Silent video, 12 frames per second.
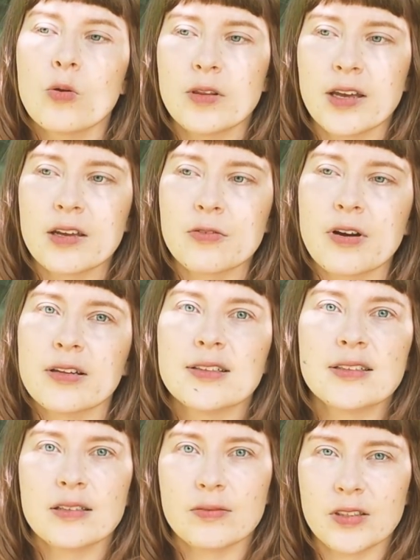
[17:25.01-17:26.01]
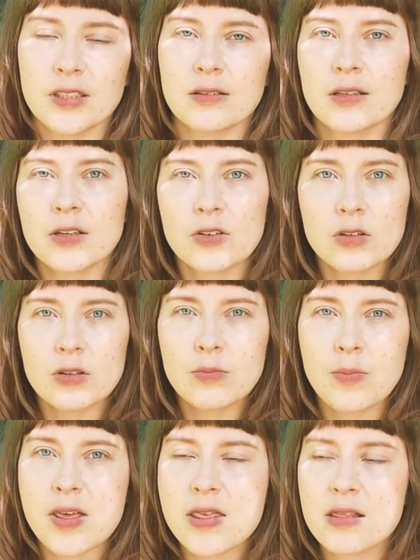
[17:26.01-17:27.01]
like relatively little
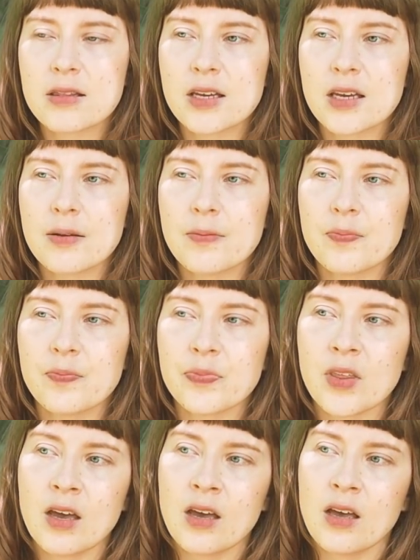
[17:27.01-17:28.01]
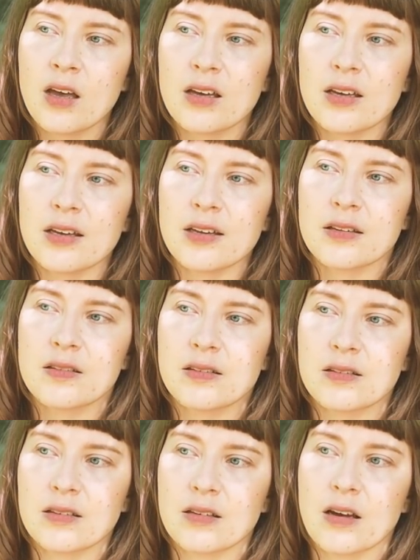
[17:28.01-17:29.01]
monthly, I
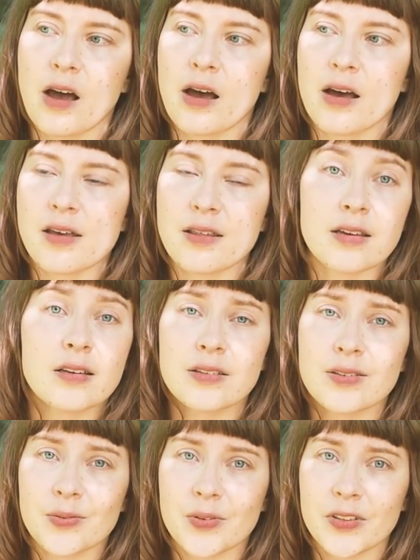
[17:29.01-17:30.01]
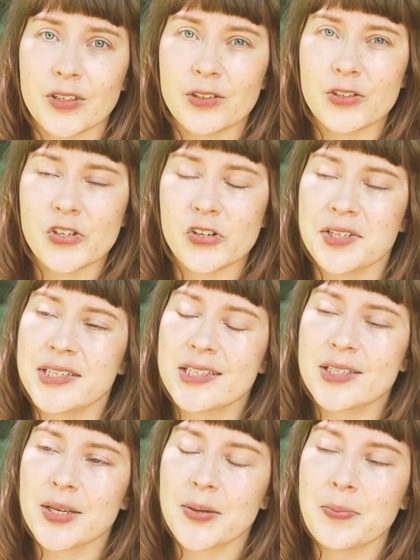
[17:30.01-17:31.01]
think it's a really good
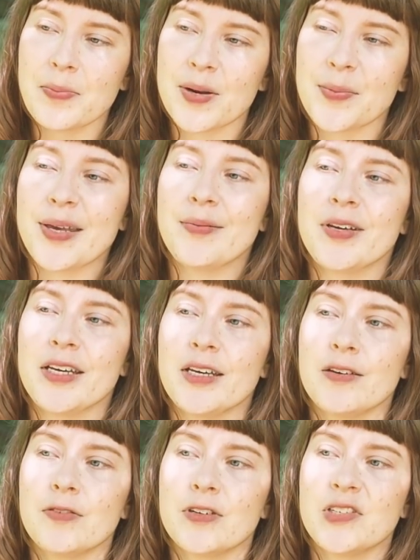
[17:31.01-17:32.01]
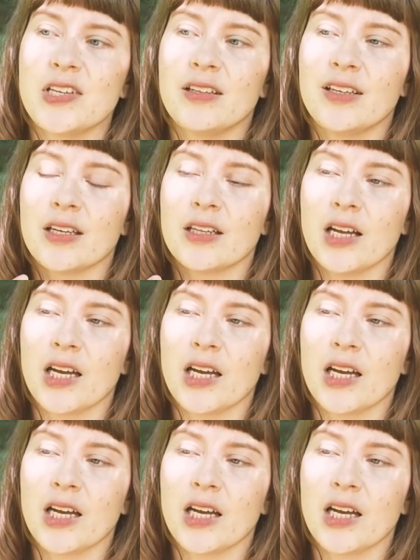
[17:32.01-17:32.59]
choice. But maybe if you're selling